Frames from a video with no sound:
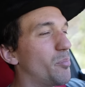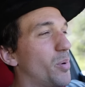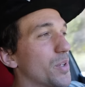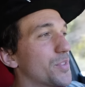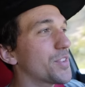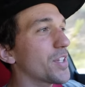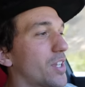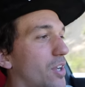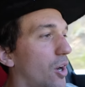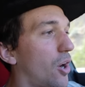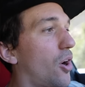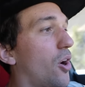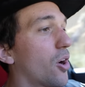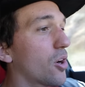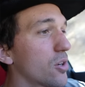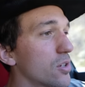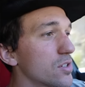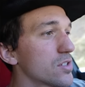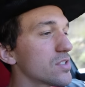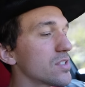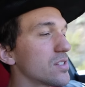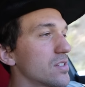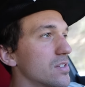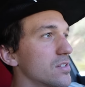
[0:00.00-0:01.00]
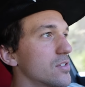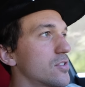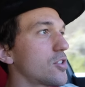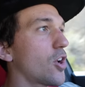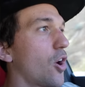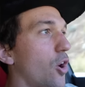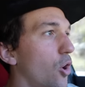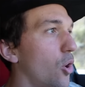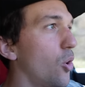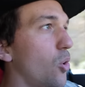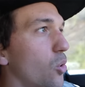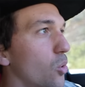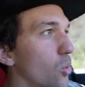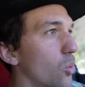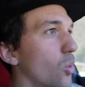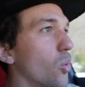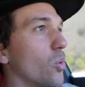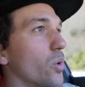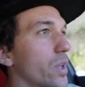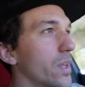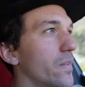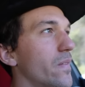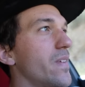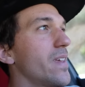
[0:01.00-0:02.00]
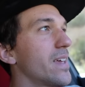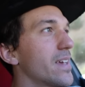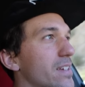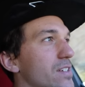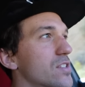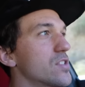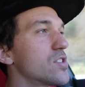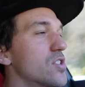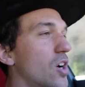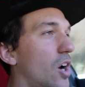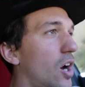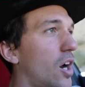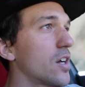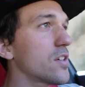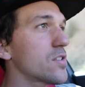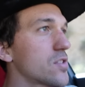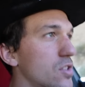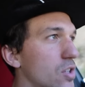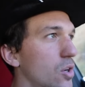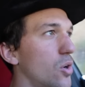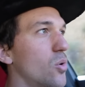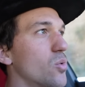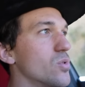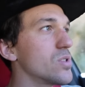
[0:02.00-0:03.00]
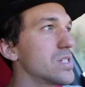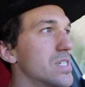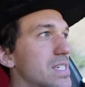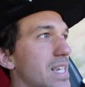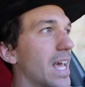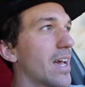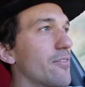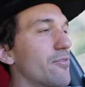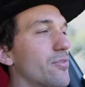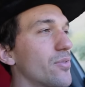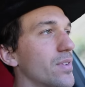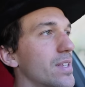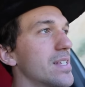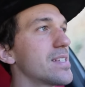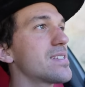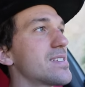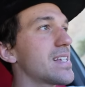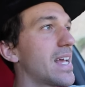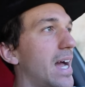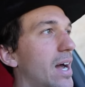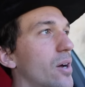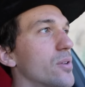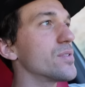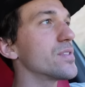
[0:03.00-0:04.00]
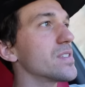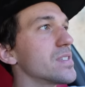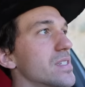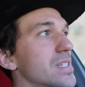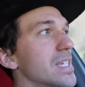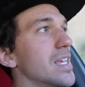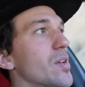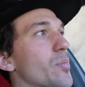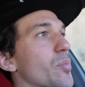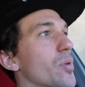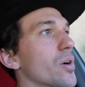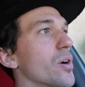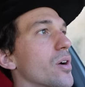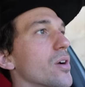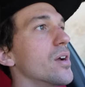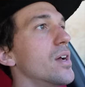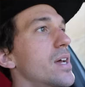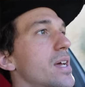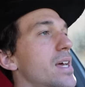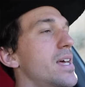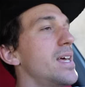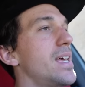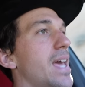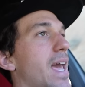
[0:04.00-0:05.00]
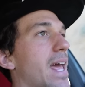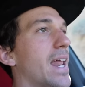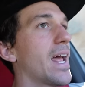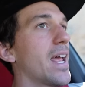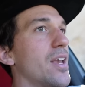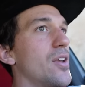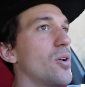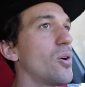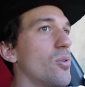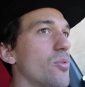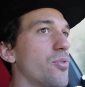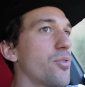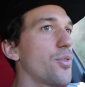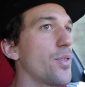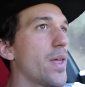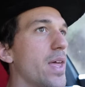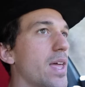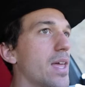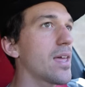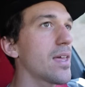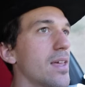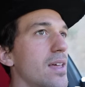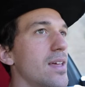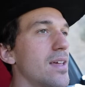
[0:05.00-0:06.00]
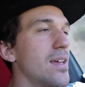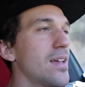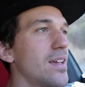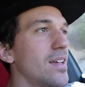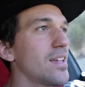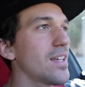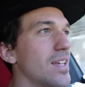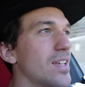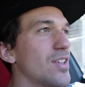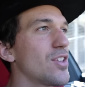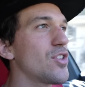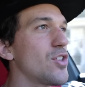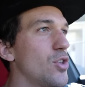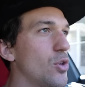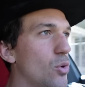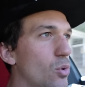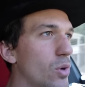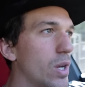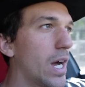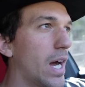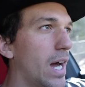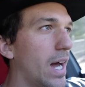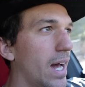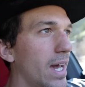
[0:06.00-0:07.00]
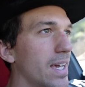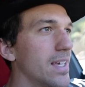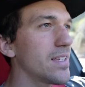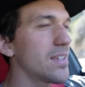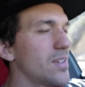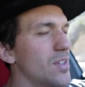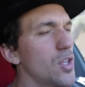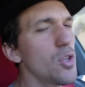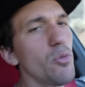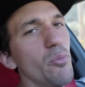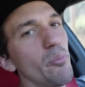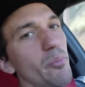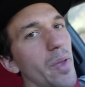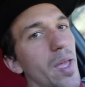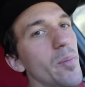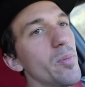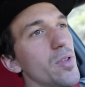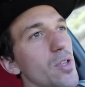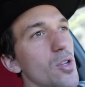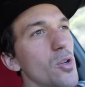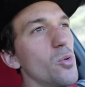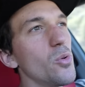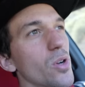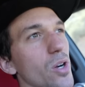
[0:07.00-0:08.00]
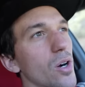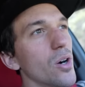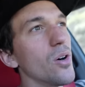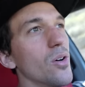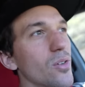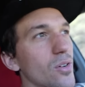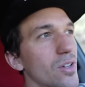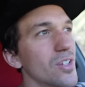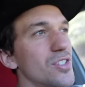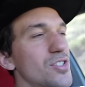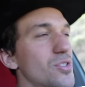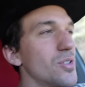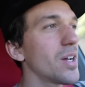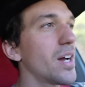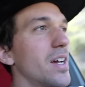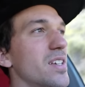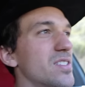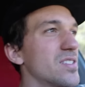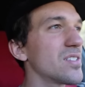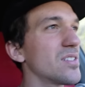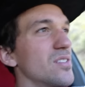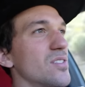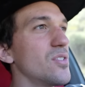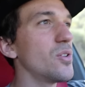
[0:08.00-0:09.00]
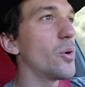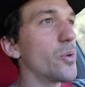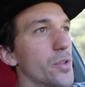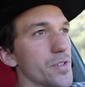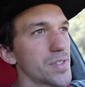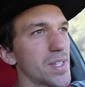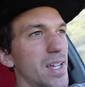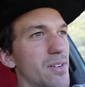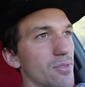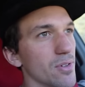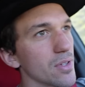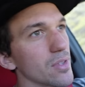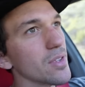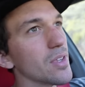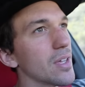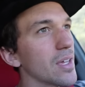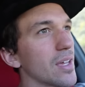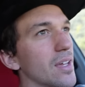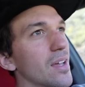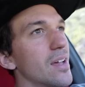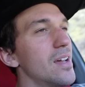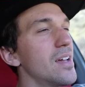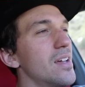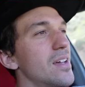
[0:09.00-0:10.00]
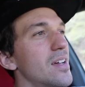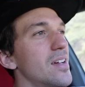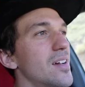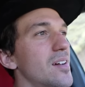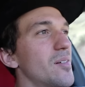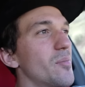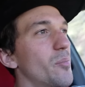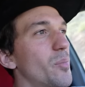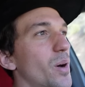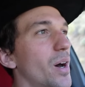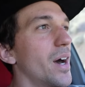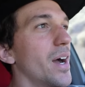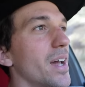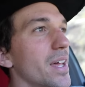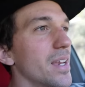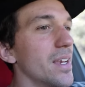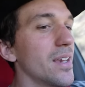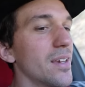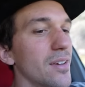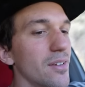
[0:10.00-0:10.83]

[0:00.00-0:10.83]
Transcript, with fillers: but the car's tone, the exhaust tone definitely sounds deeper. And I don't think you guys, you, maybe you will, because you guys notice everything. But